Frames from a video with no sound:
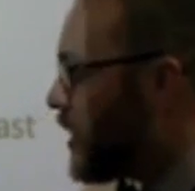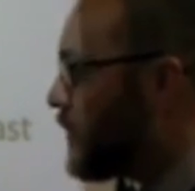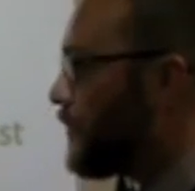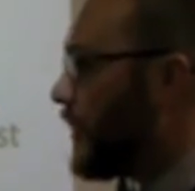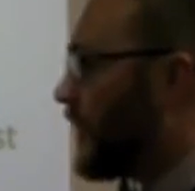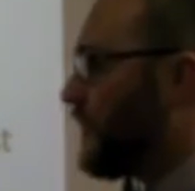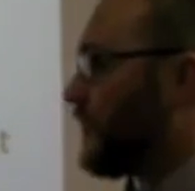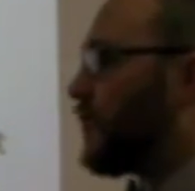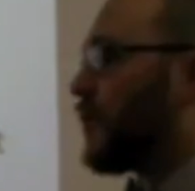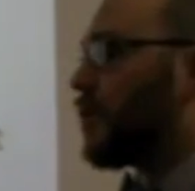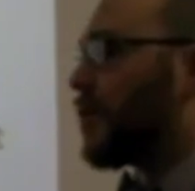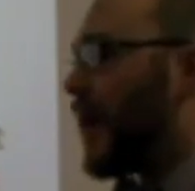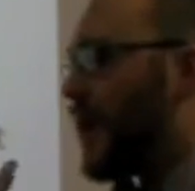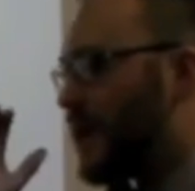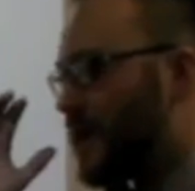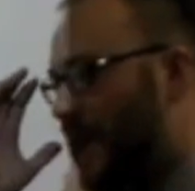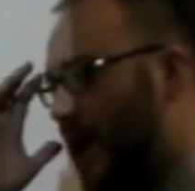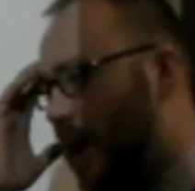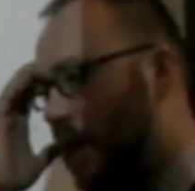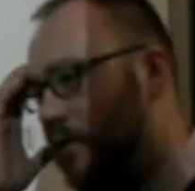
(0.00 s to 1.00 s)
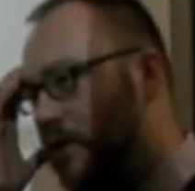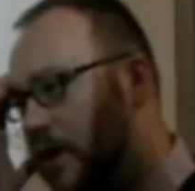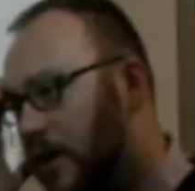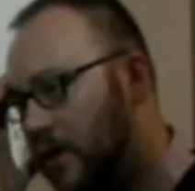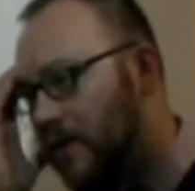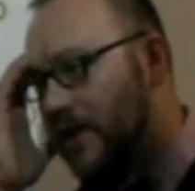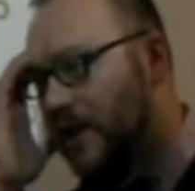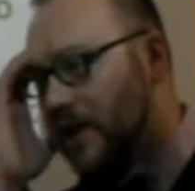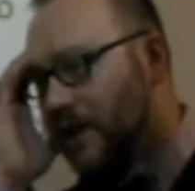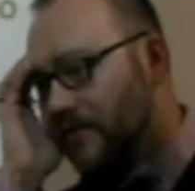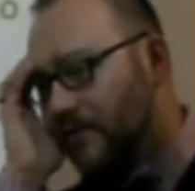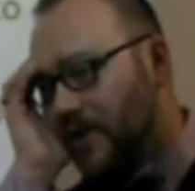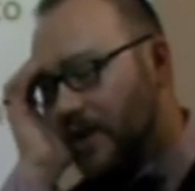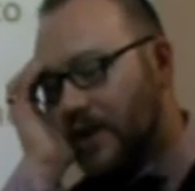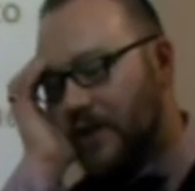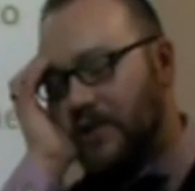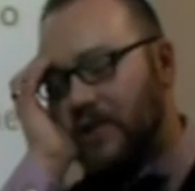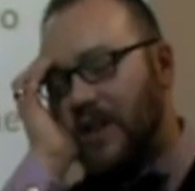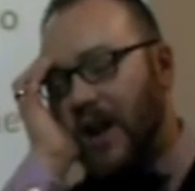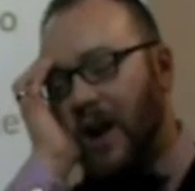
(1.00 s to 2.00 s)
But for right now, know that if
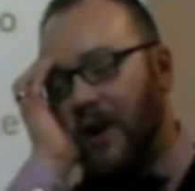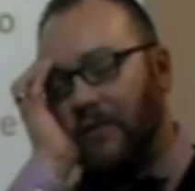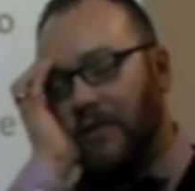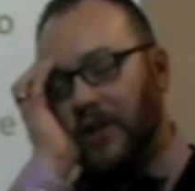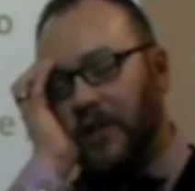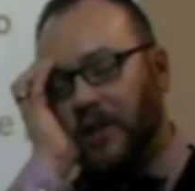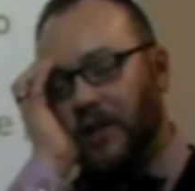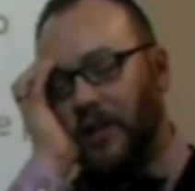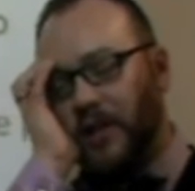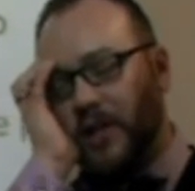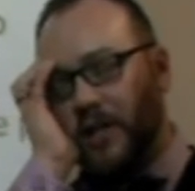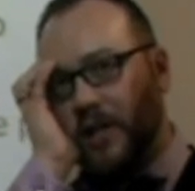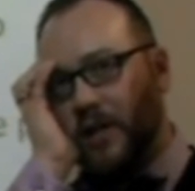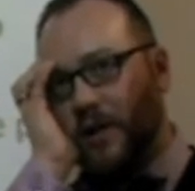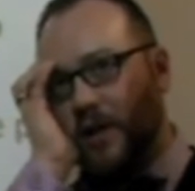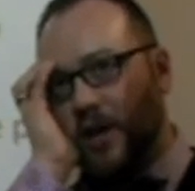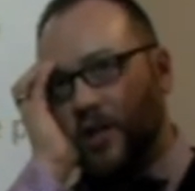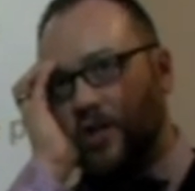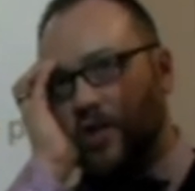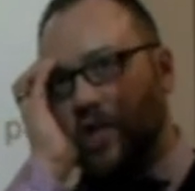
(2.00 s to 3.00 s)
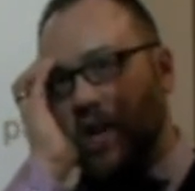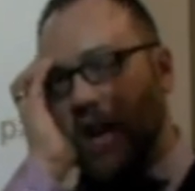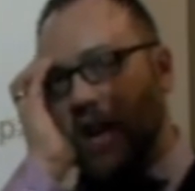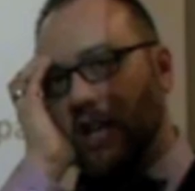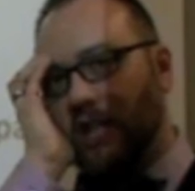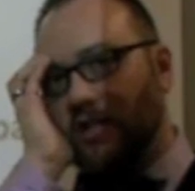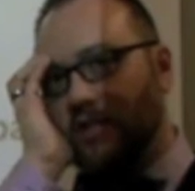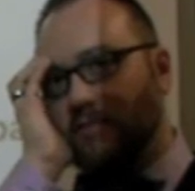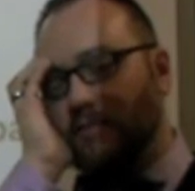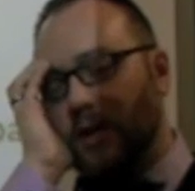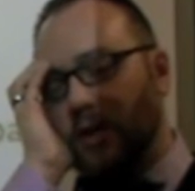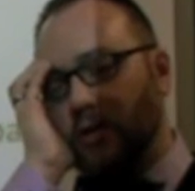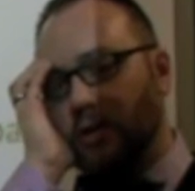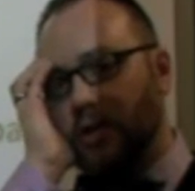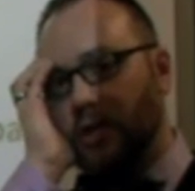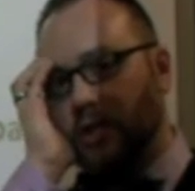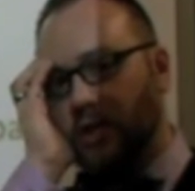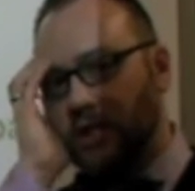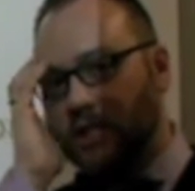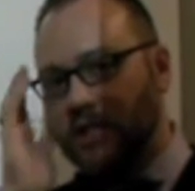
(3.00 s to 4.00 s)
there's not really a change of
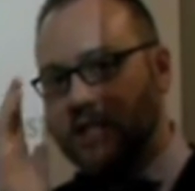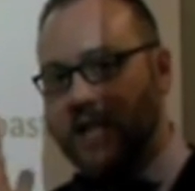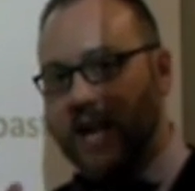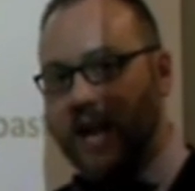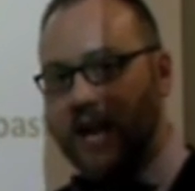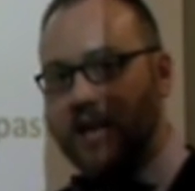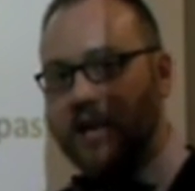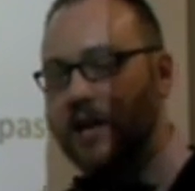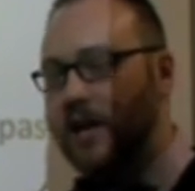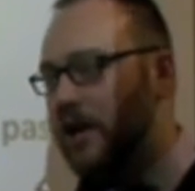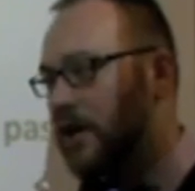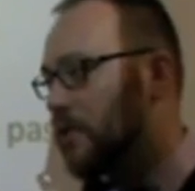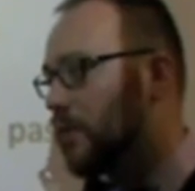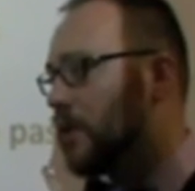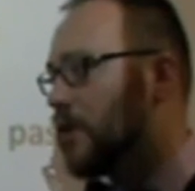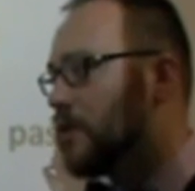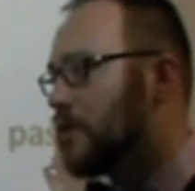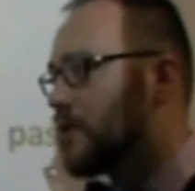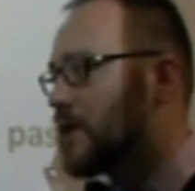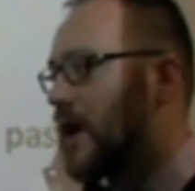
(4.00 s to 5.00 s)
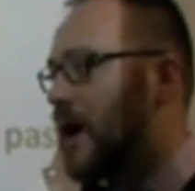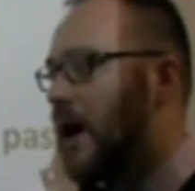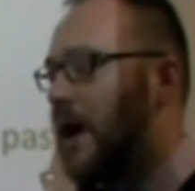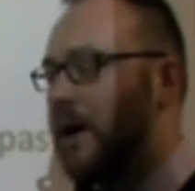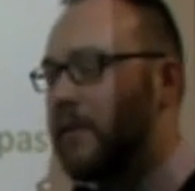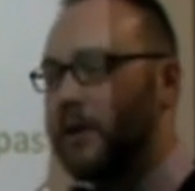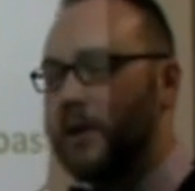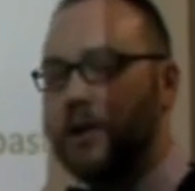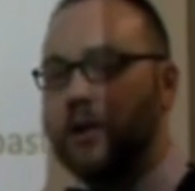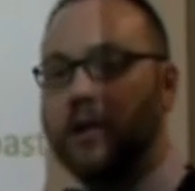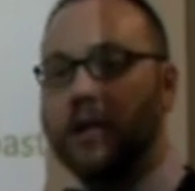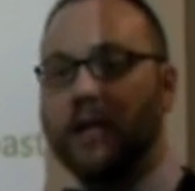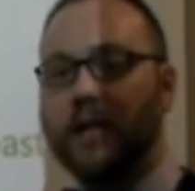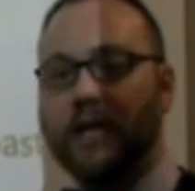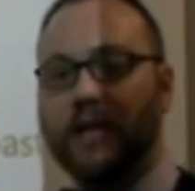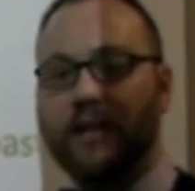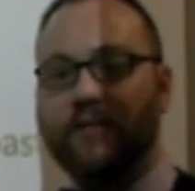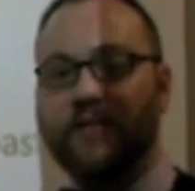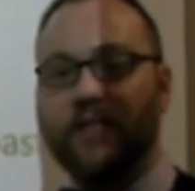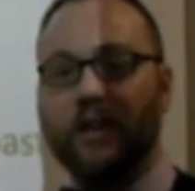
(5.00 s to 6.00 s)
motion or state, we use hebben.
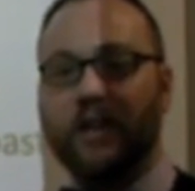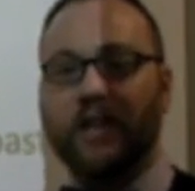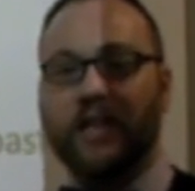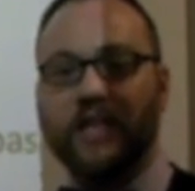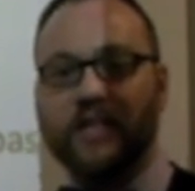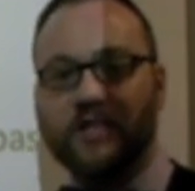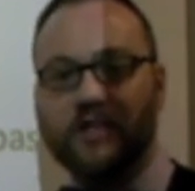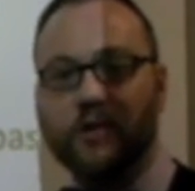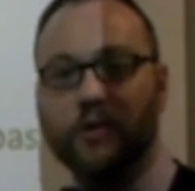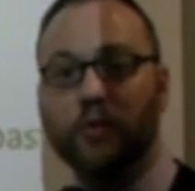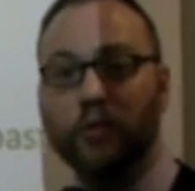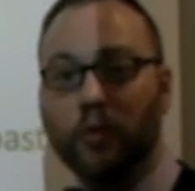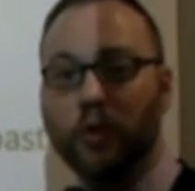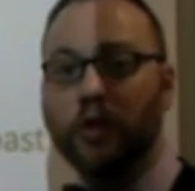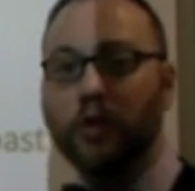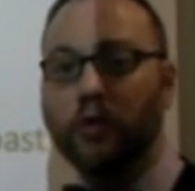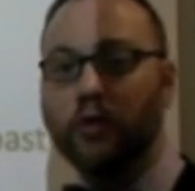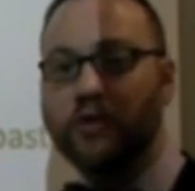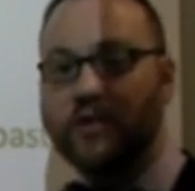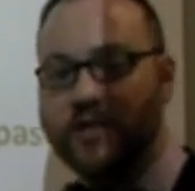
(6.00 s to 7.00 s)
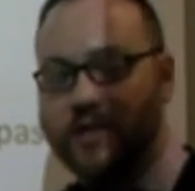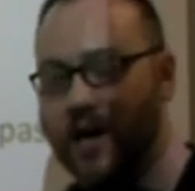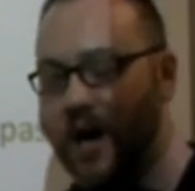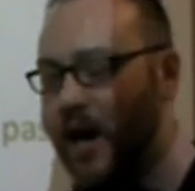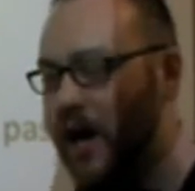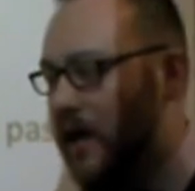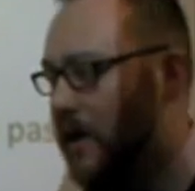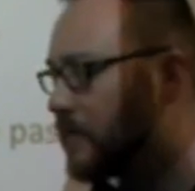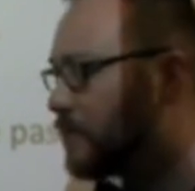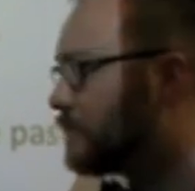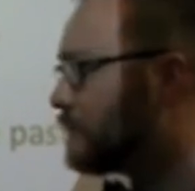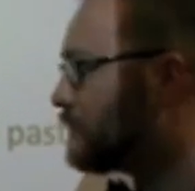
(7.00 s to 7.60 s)
If there is, we use sei.